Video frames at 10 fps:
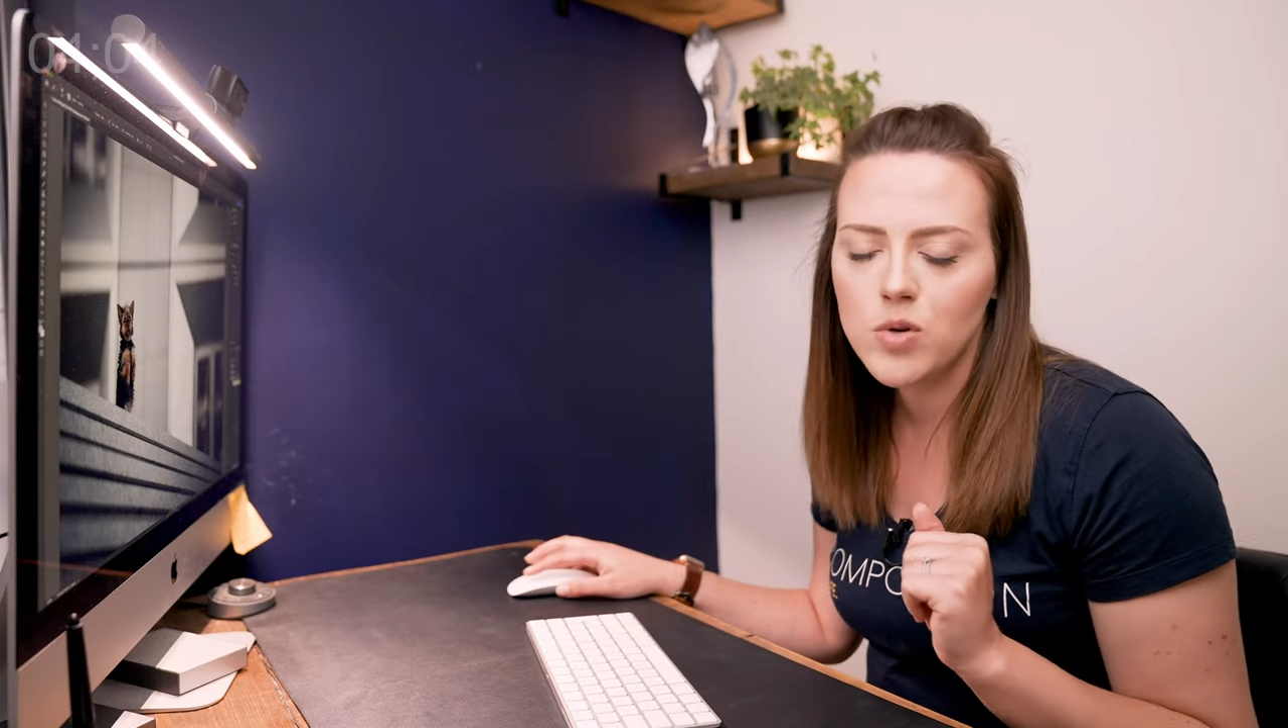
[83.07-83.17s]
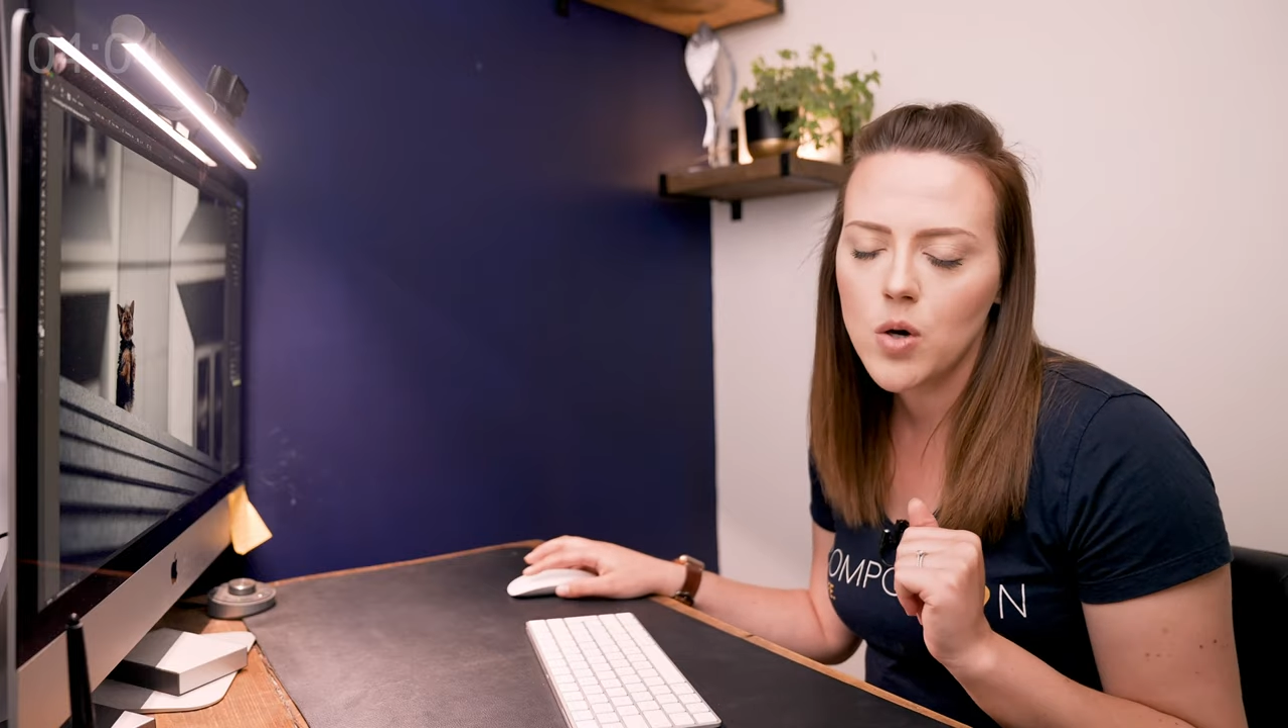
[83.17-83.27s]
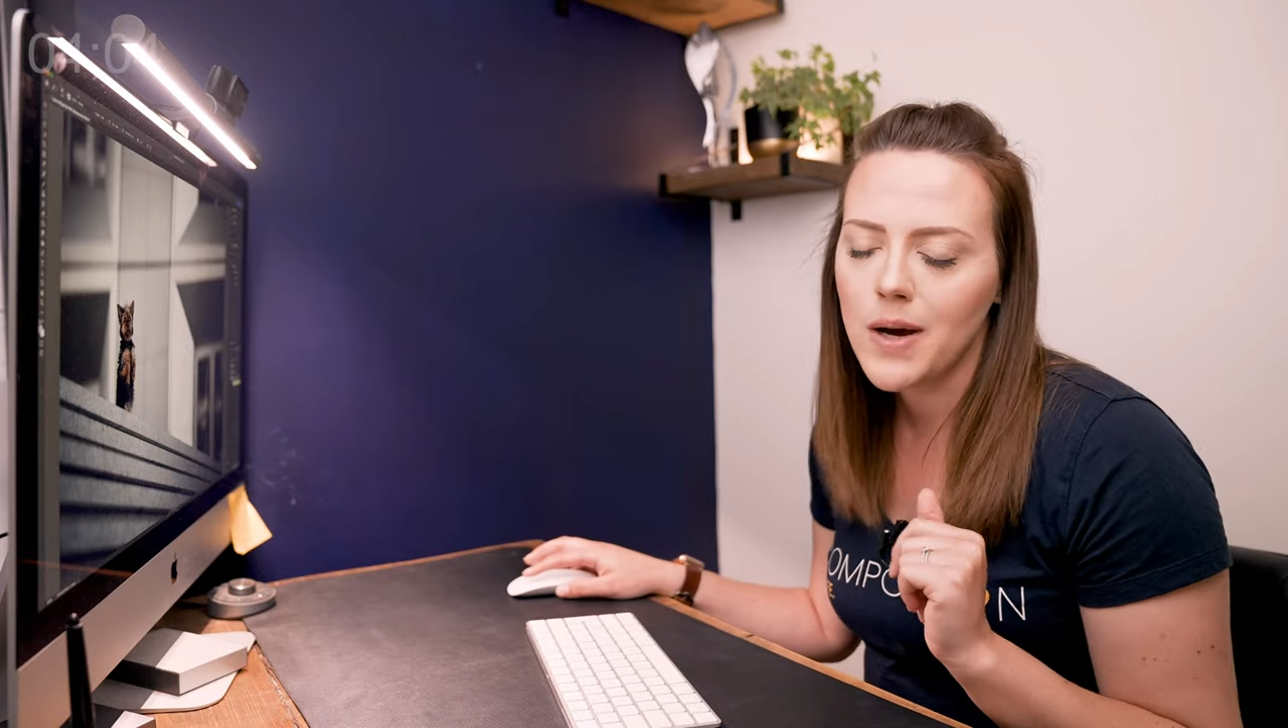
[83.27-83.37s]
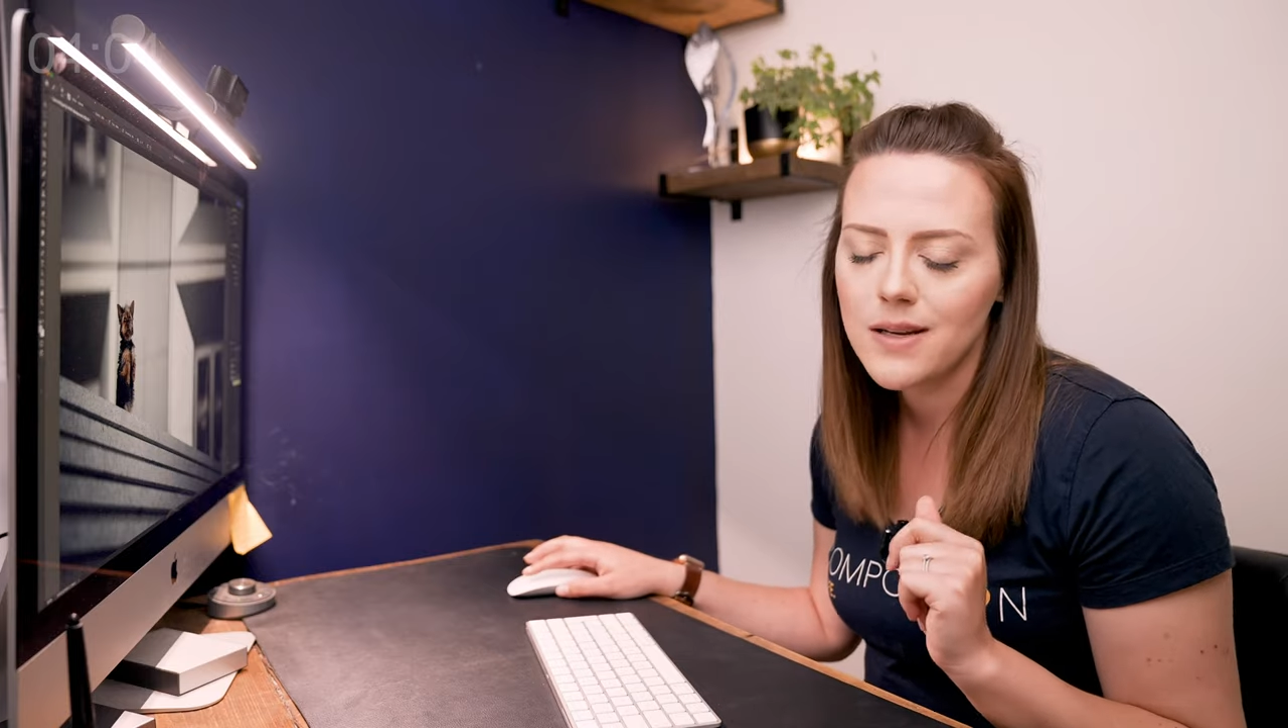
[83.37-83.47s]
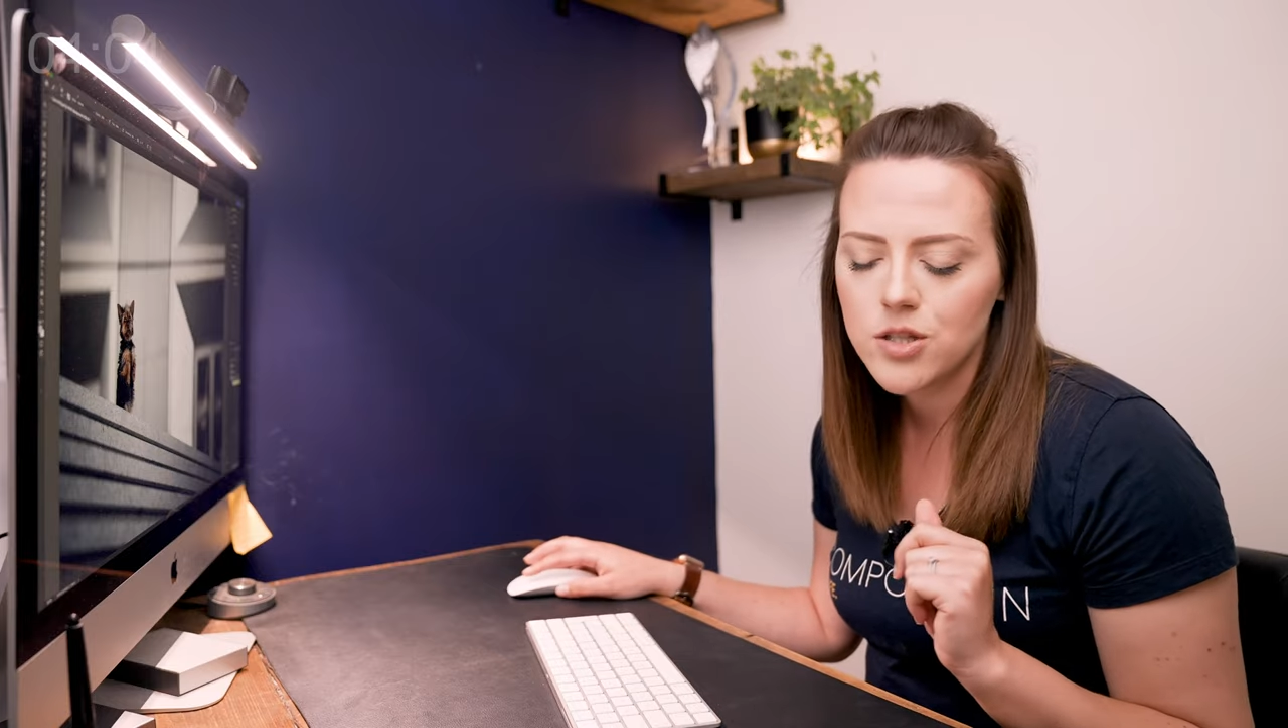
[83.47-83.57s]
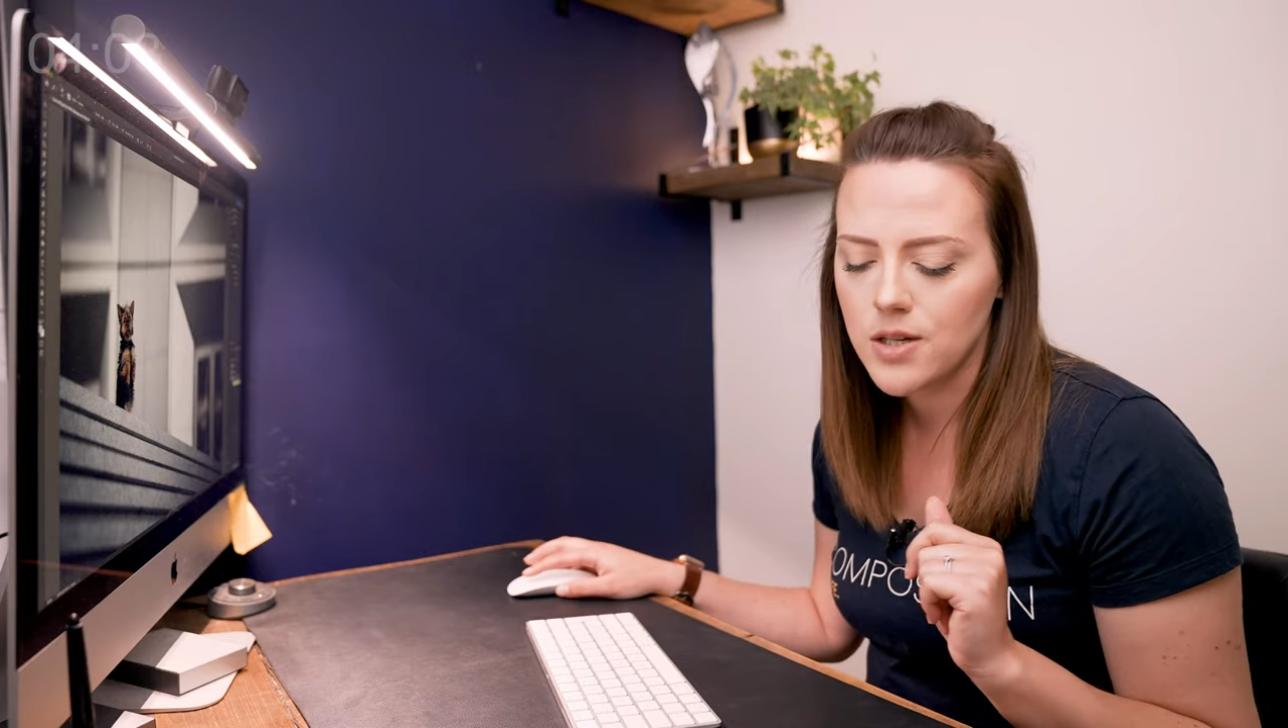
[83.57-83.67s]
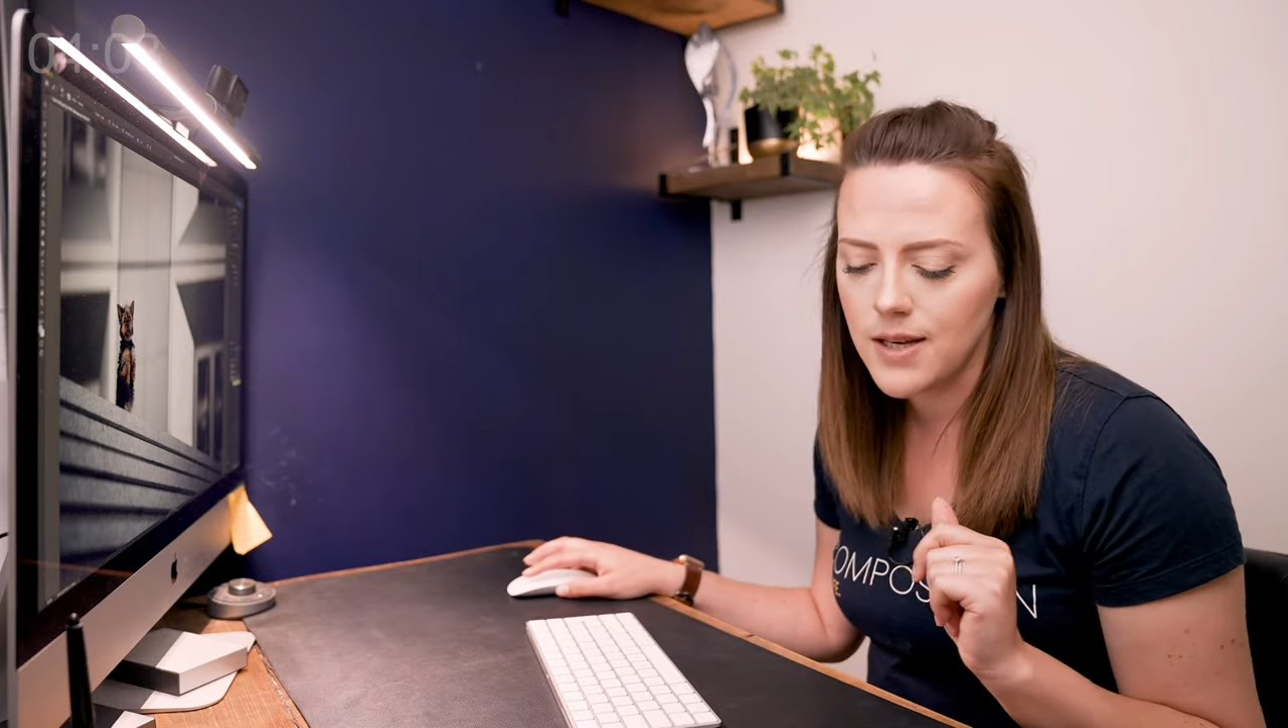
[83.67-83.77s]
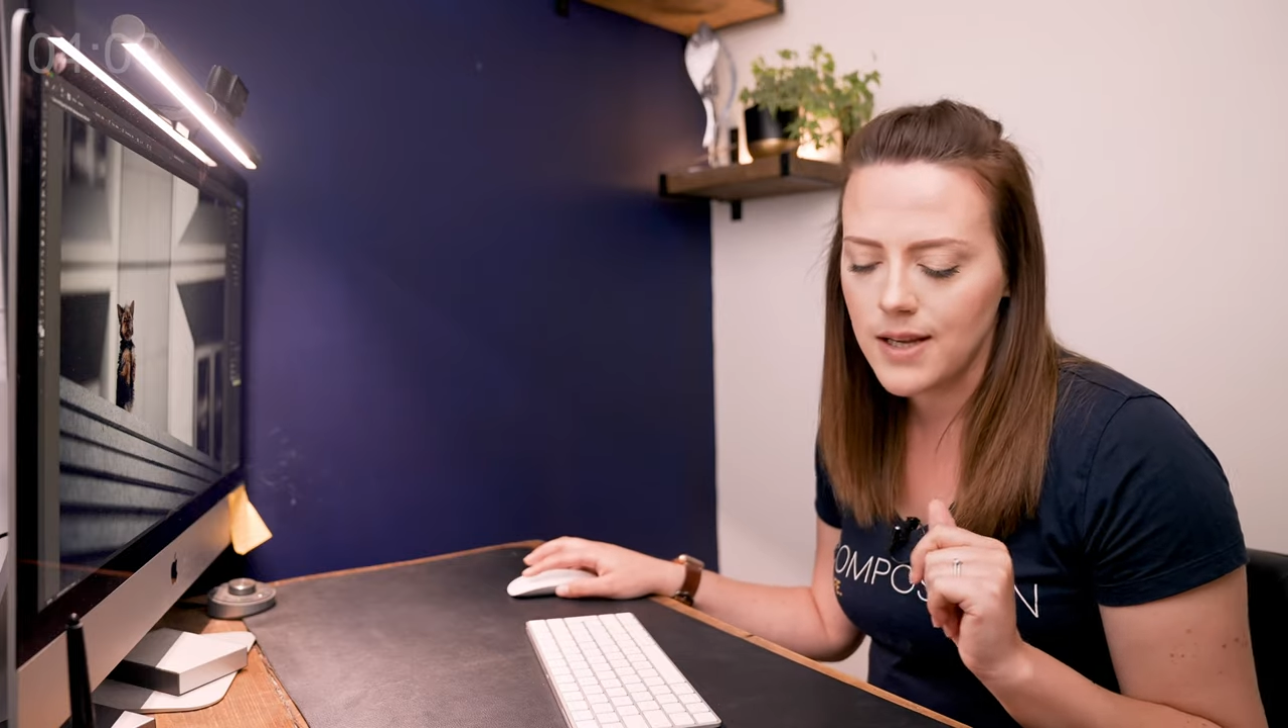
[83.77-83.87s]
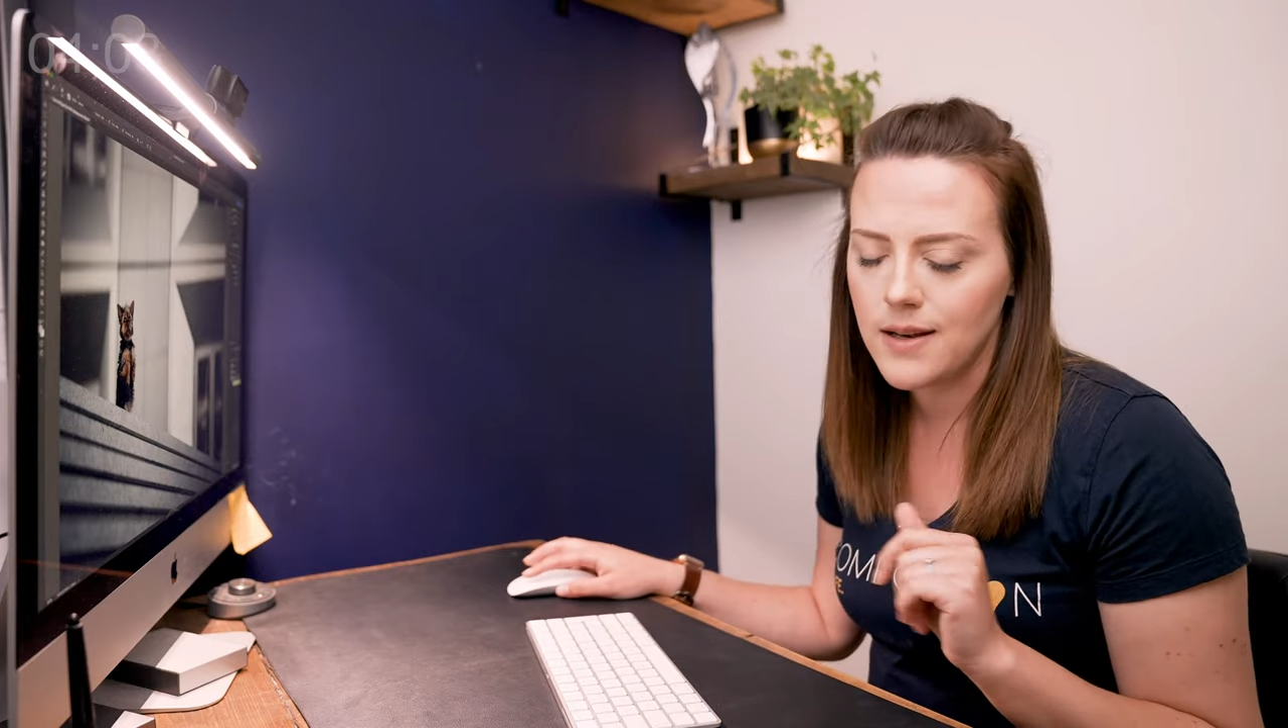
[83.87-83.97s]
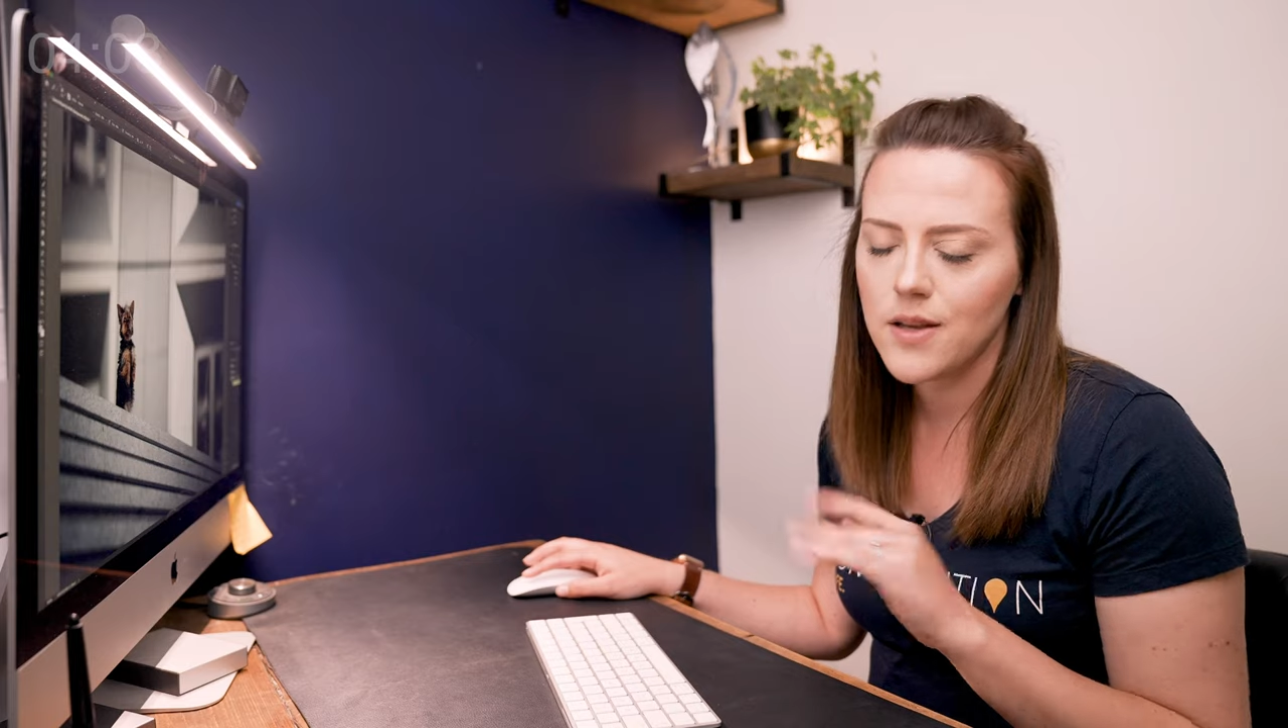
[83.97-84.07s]
We don't actually
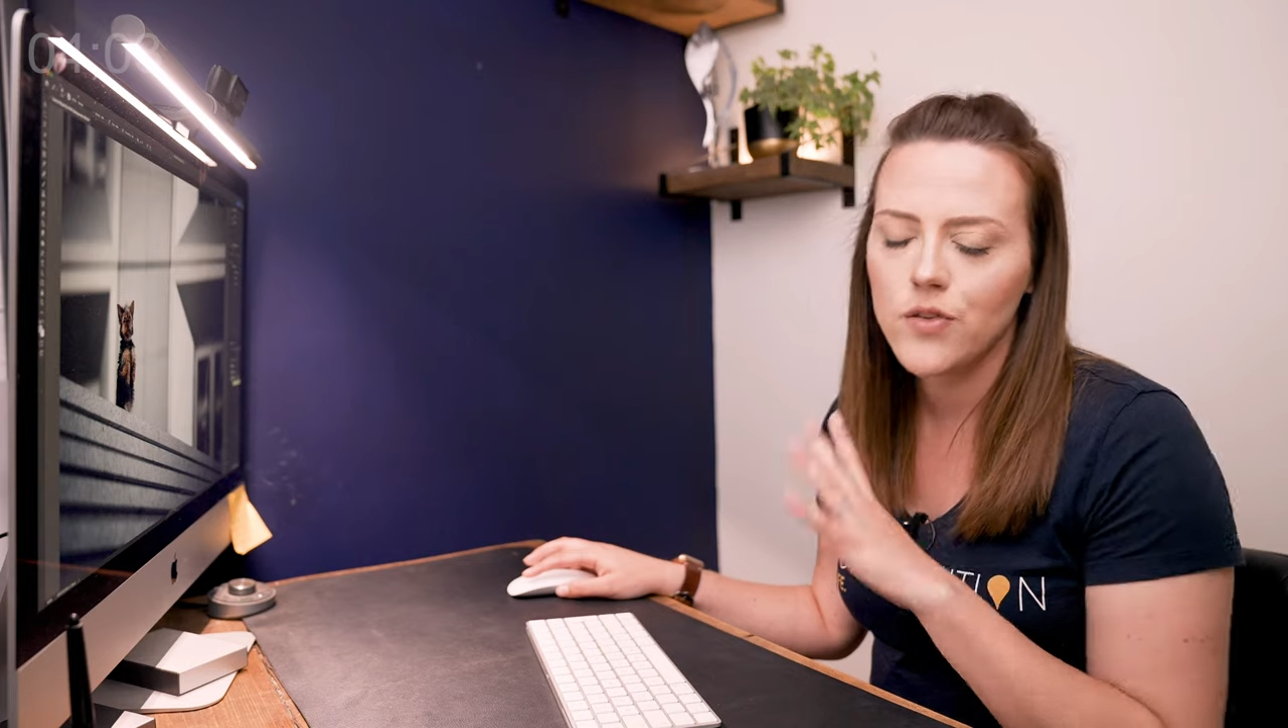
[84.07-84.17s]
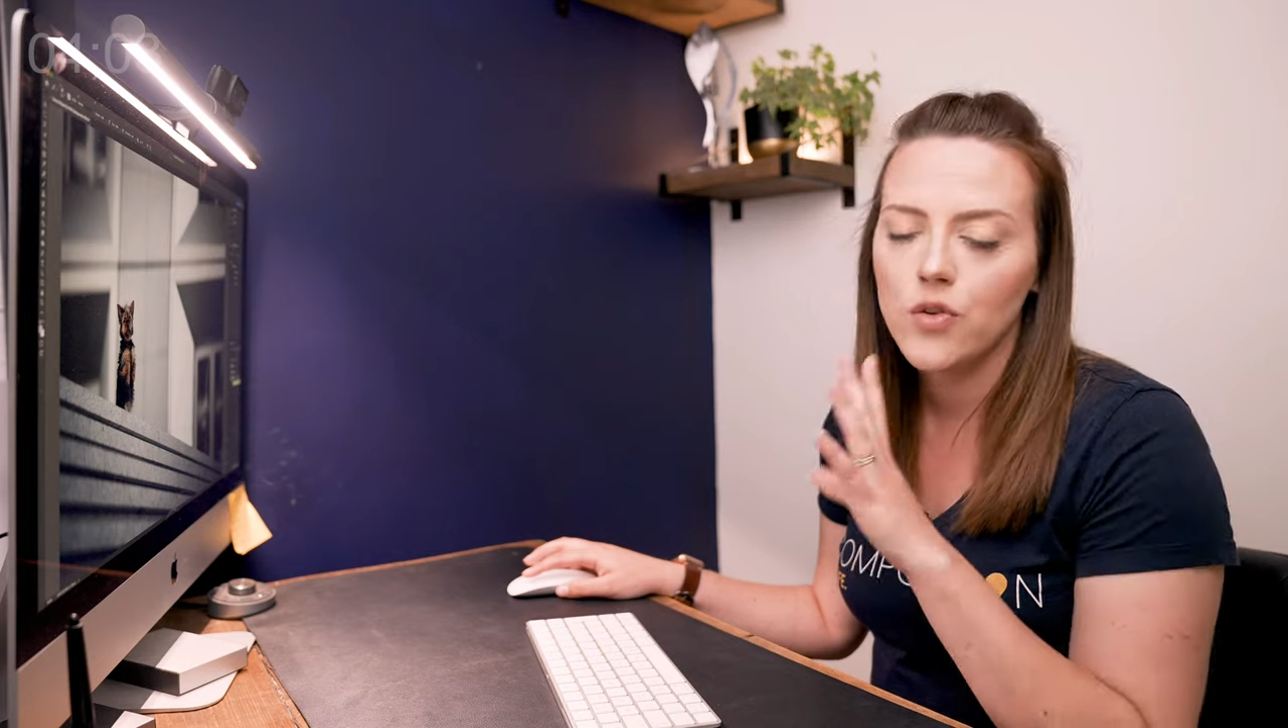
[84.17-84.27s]
need it,